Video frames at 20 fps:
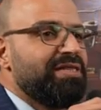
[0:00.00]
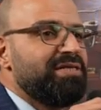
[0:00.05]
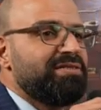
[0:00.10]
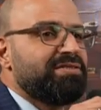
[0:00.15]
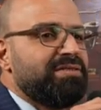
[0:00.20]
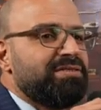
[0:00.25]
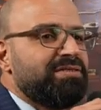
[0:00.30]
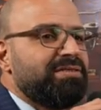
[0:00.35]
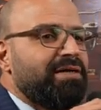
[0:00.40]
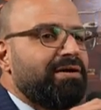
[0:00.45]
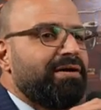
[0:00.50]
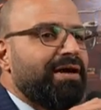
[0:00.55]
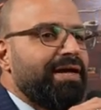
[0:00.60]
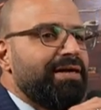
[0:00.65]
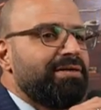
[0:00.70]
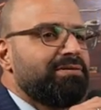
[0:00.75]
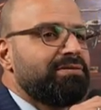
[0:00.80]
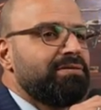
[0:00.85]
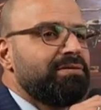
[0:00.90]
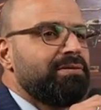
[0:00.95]
this is
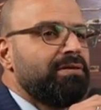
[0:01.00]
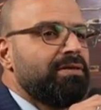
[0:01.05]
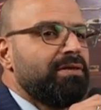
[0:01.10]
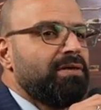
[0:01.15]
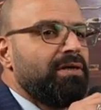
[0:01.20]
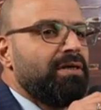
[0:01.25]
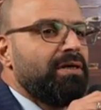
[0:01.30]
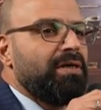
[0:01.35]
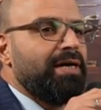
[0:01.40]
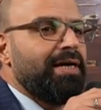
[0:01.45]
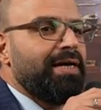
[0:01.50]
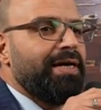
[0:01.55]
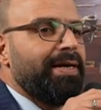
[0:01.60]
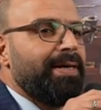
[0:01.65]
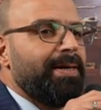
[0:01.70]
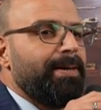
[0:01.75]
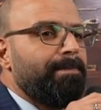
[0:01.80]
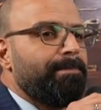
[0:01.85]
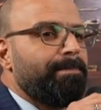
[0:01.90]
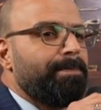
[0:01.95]
great.
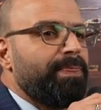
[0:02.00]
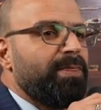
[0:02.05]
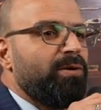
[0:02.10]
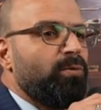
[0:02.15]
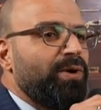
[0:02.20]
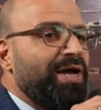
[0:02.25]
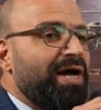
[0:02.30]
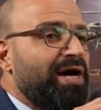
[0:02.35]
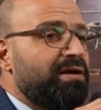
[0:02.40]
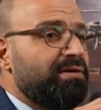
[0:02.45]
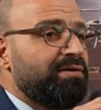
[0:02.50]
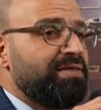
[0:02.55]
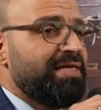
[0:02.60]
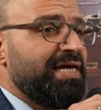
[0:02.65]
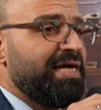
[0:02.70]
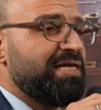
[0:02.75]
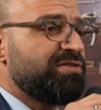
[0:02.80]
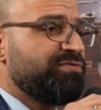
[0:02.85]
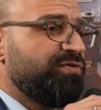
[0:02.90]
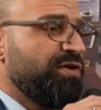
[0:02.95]
We are in
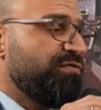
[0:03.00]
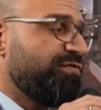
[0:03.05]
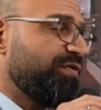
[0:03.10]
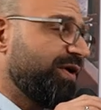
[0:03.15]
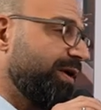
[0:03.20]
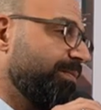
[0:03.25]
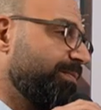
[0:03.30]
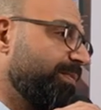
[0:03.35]
DSV very